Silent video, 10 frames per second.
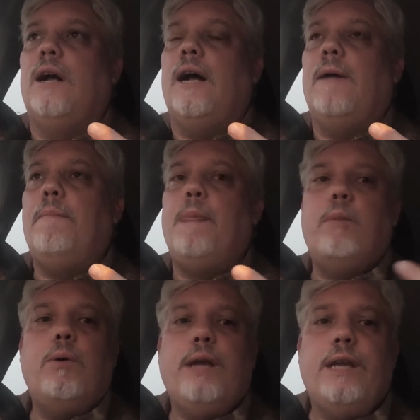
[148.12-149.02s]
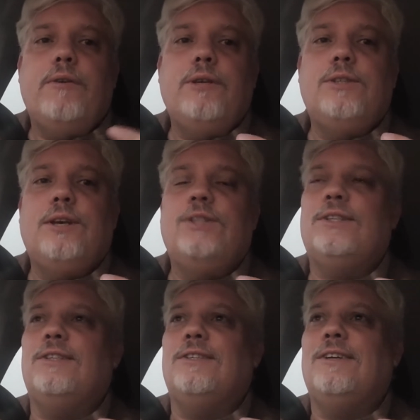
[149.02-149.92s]
but we're in a
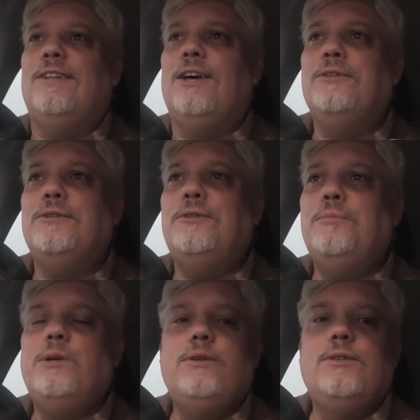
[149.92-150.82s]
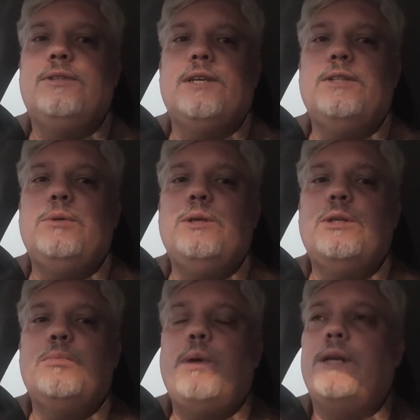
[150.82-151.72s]
recession. Those are two minerals that you would
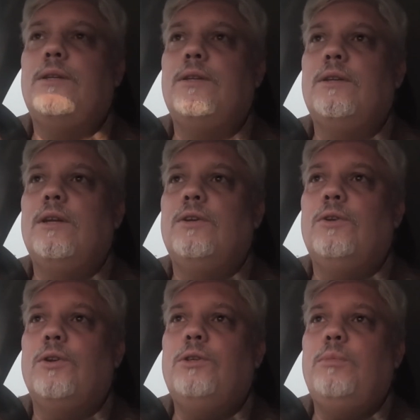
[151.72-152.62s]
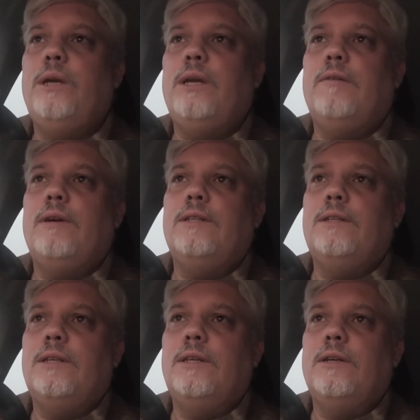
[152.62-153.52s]
expect not to be
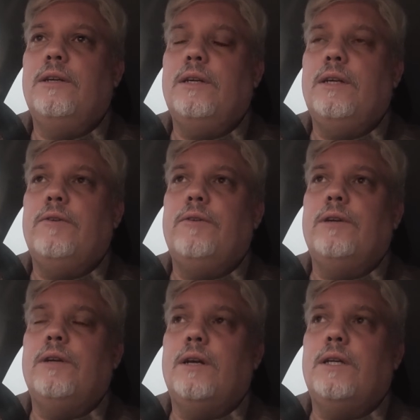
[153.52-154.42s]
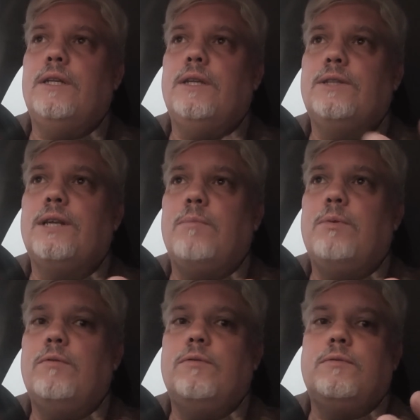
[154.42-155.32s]
elevated in this type
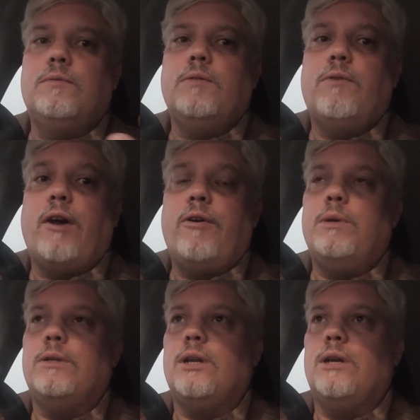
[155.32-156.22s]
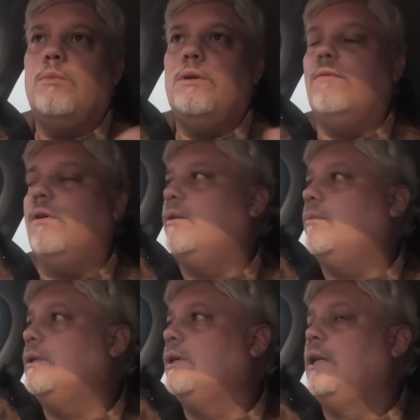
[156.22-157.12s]
of environment, global
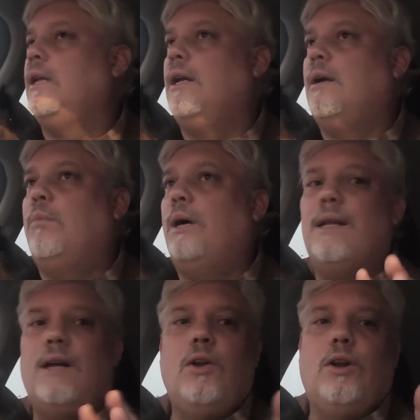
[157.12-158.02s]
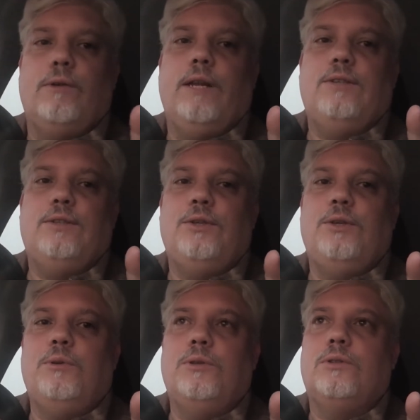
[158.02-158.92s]
environment. But a lot of it has to
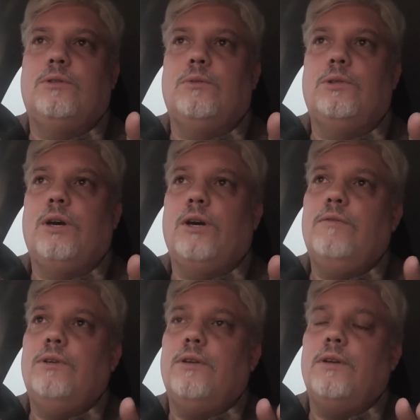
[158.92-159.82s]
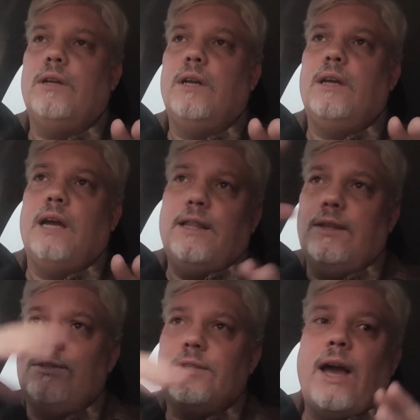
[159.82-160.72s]
do with COVID and
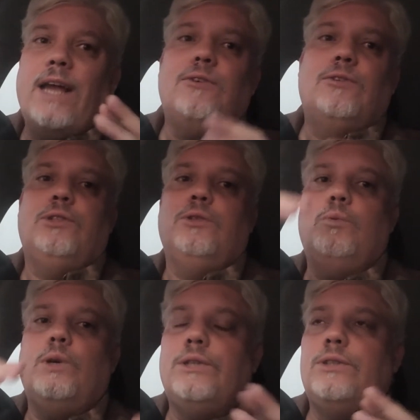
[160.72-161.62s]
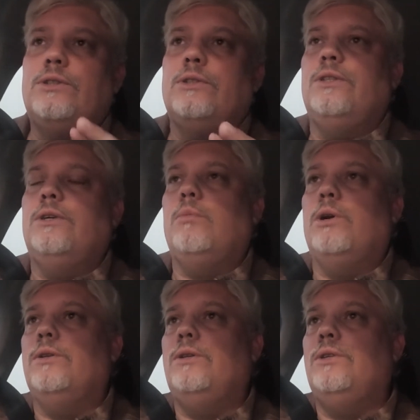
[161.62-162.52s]
the cycles in which the
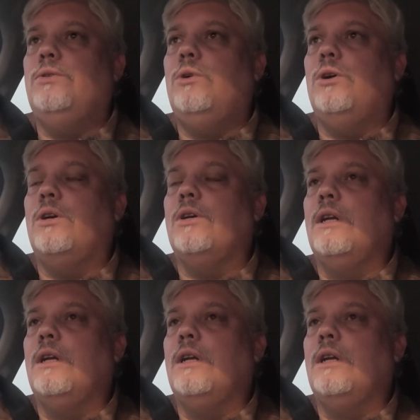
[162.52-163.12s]
commodities work.